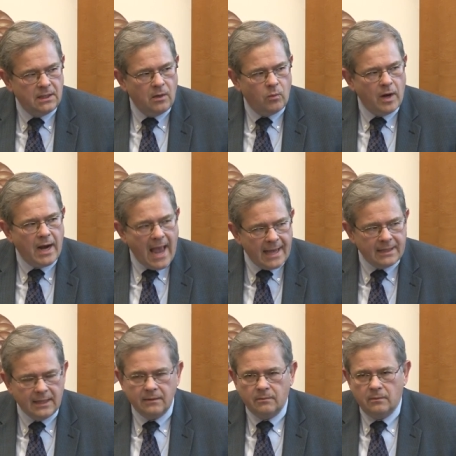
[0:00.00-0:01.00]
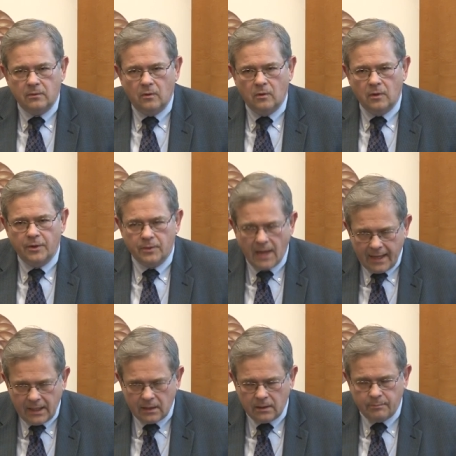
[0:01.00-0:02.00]
where Aetna or
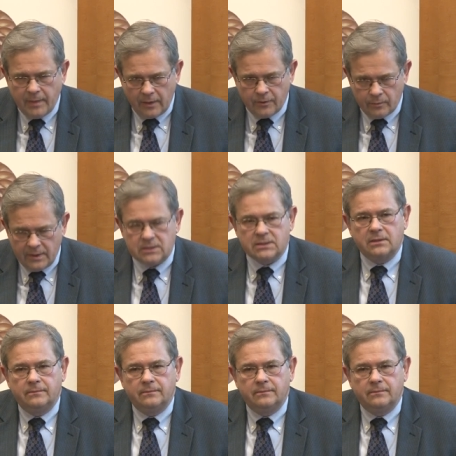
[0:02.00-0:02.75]
United bear the risk.